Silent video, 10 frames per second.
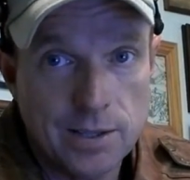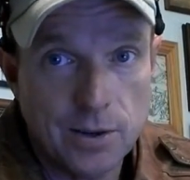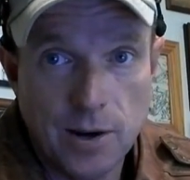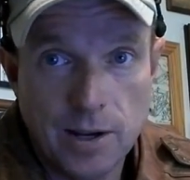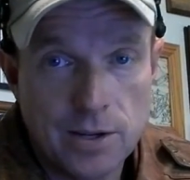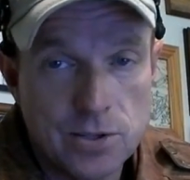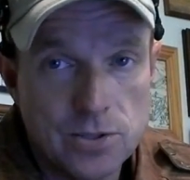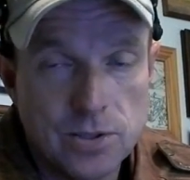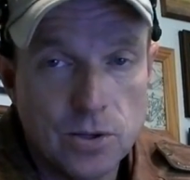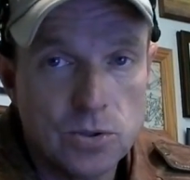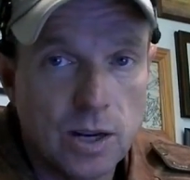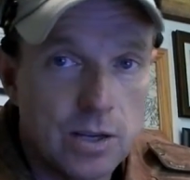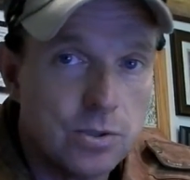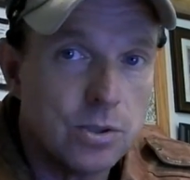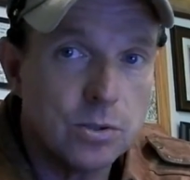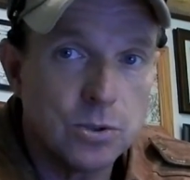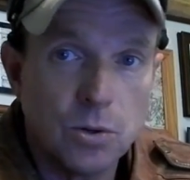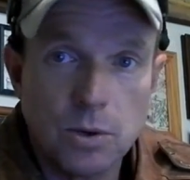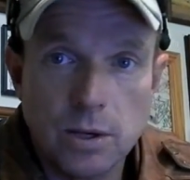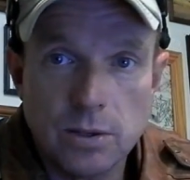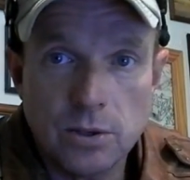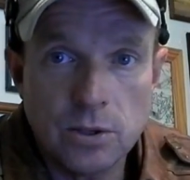all right, because those guys are no joke either.